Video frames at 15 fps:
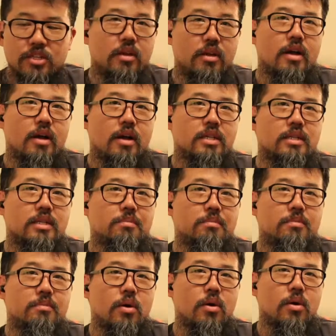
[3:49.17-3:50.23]
should
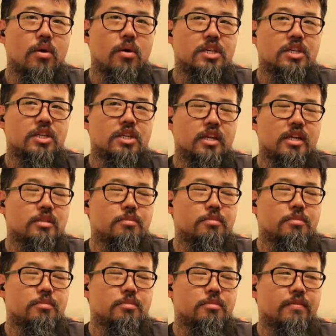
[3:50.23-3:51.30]
go into teaching, and
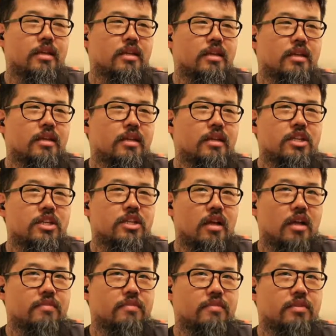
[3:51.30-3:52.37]
specifically teach
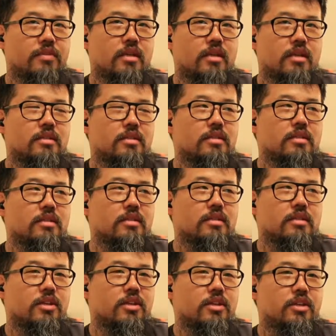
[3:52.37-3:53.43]
philosophy, because
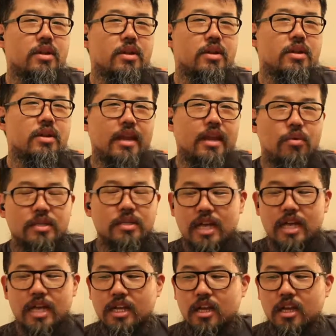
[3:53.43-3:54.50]
I'd always
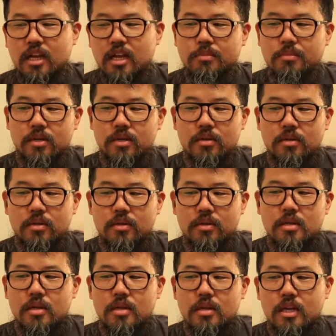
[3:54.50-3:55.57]
kind of come
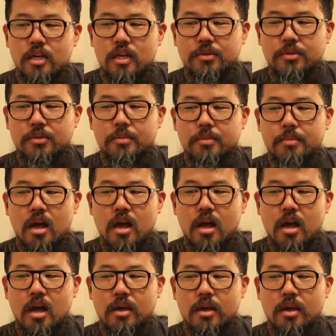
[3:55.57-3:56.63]
to him and talk
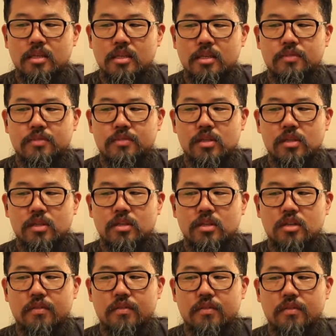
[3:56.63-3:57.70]
about like these
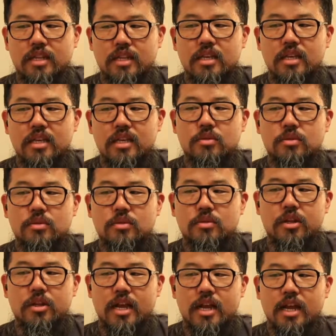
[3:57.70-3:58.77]
philosophical ideas, or
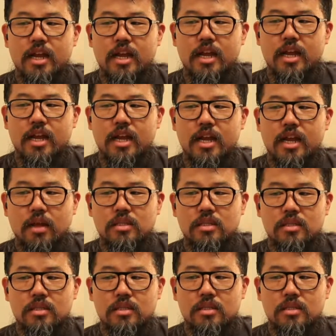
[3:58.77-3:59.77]
kind of bounce these